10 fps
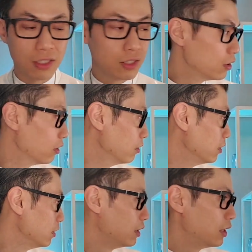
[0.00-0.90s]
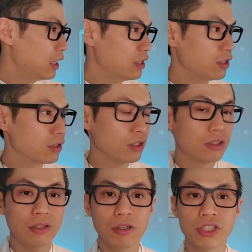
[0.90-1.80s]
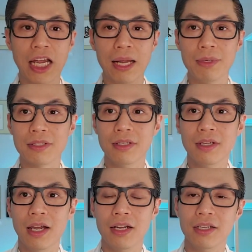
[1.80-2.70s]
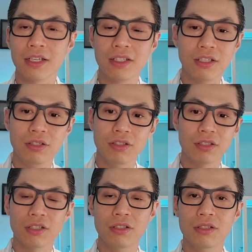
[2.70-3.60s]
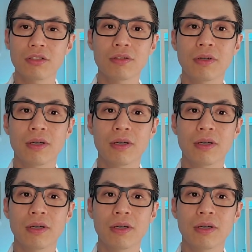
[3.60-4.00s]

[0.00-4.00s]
you do is you start to do shapes. And the next thing you do is start to do